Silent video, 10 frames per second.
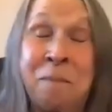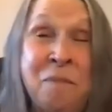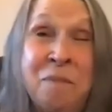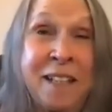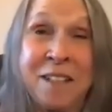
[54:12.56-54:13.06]

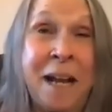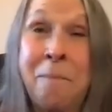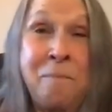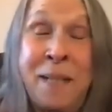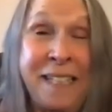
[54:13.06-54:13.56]
It
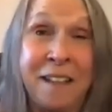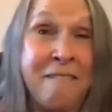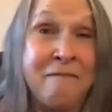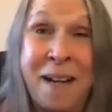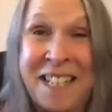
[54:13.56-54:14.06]
helped me
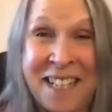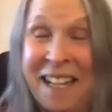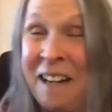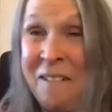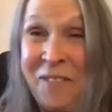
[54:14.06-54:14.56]
love
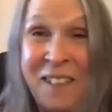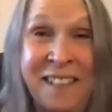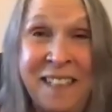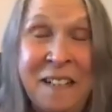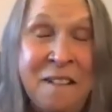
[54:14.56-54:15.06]
myself
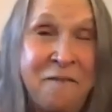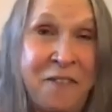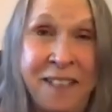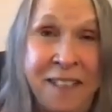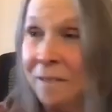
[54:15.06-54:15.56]
and
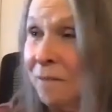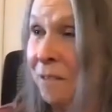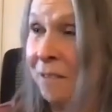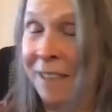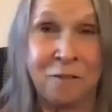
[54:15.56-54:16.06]
feel
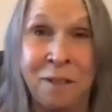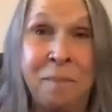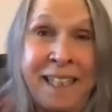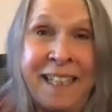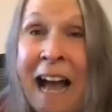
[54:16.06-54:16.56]

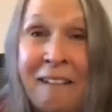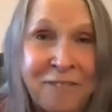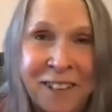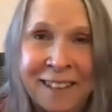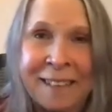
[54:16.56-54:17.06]
extremely
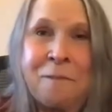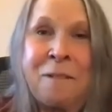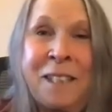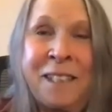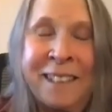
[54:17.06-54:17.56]
confident in the
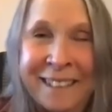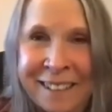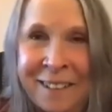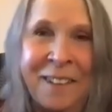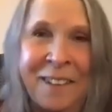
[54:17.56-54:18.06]

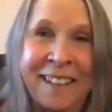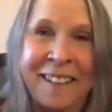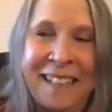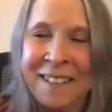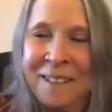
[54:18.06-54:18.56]
world. So
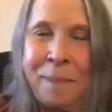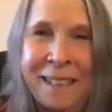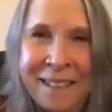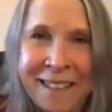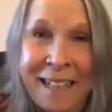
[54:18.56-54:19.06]
there, that's a mm.
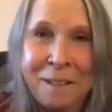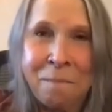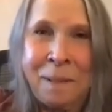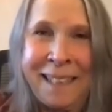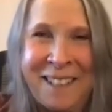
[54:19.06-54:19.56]
big
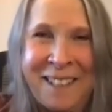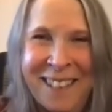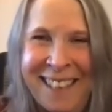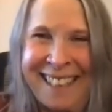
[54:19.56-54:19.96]
sales pitch.